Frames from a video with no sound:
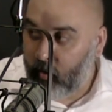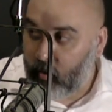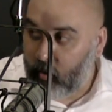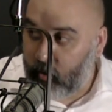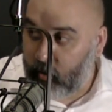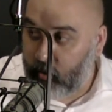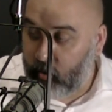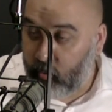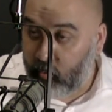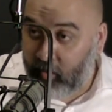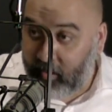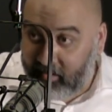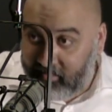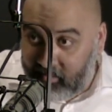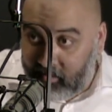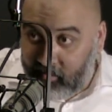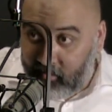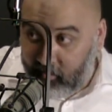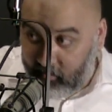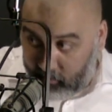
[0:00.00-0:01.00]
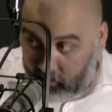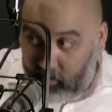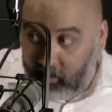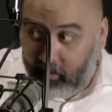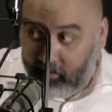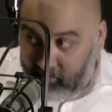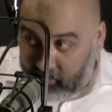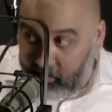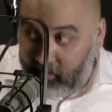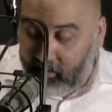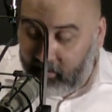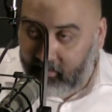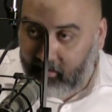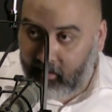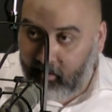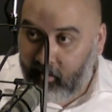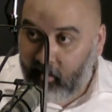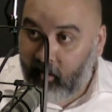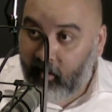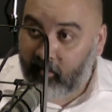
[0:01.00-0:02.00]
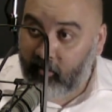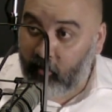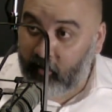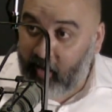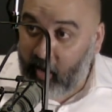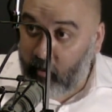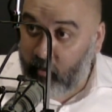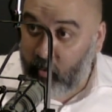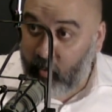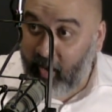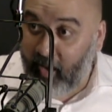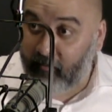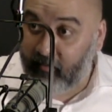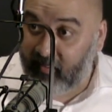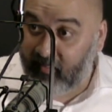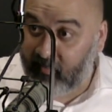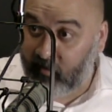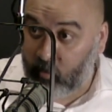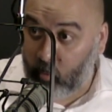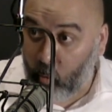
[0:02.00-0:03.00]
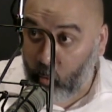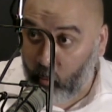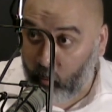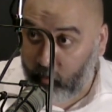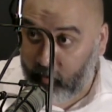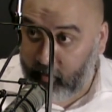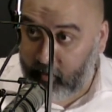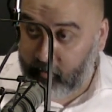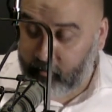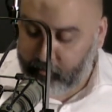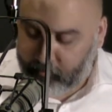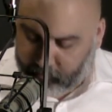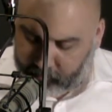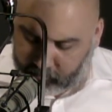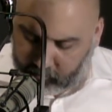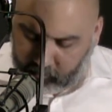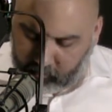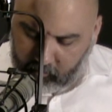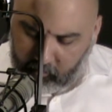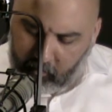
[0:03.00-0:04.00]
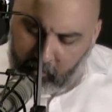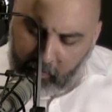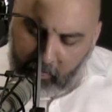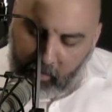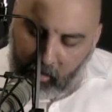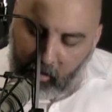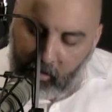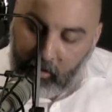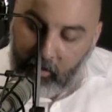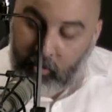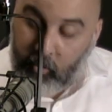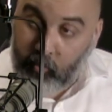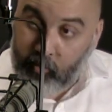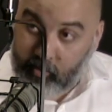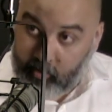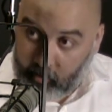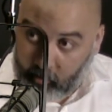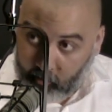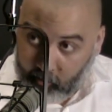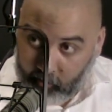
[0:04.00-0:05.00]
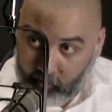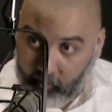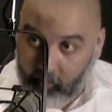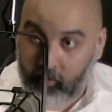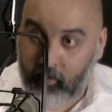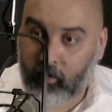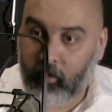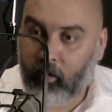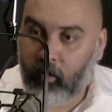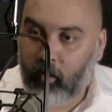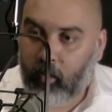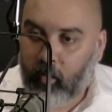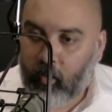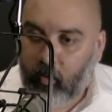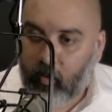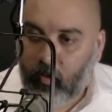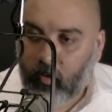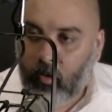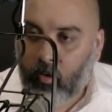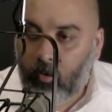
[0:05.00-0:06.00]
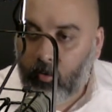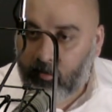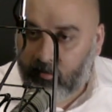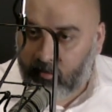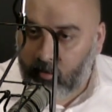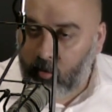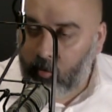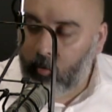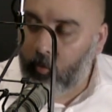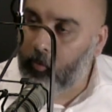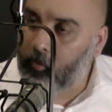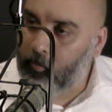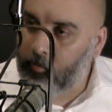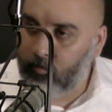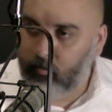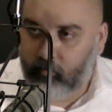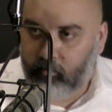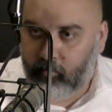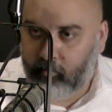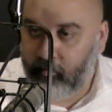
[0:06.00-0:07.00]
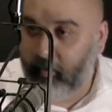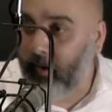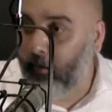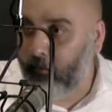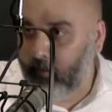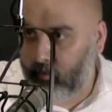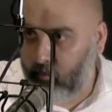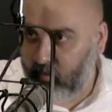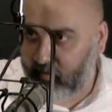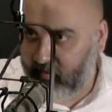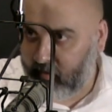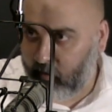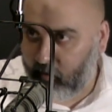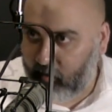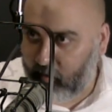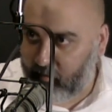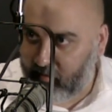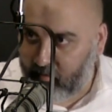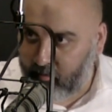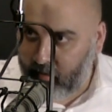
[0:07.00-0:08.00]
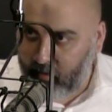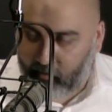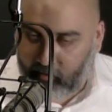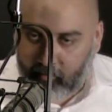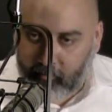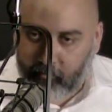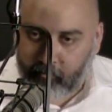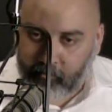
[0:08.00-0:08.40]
You listen. So now you have a story you tell her. So Mary, we'll say her name is Mary.